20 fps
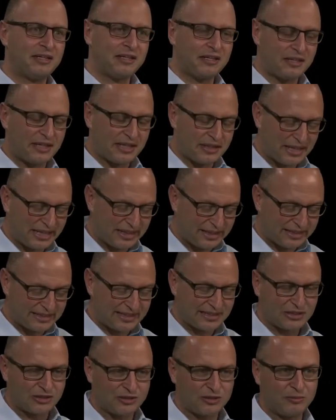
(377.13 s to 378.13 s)
that, that that's
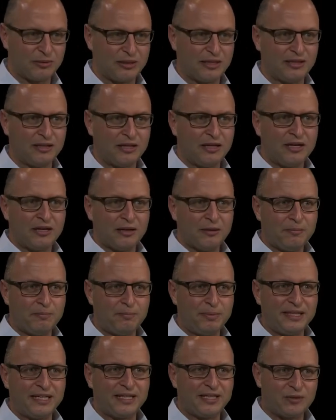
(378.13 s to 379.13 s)
actually going to be
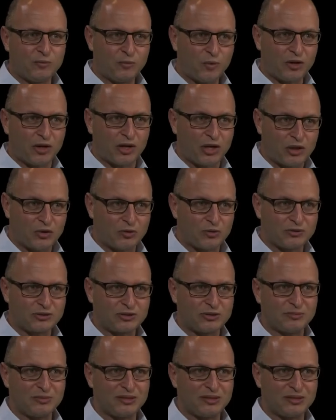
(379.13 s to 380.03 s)
bigger than what I thought it was going to